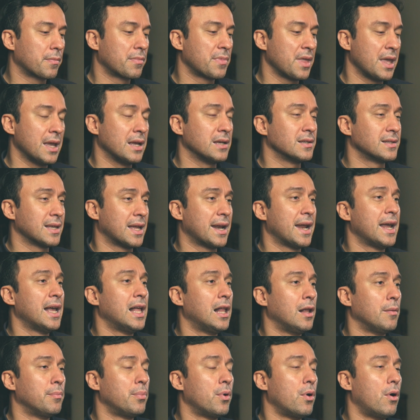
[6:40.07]
things that
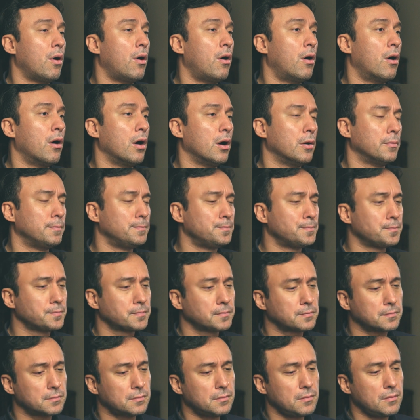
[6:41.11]
help are,
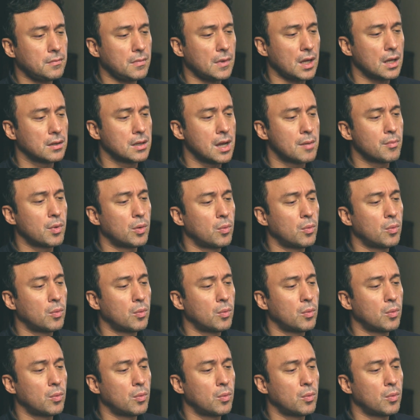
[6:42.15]
number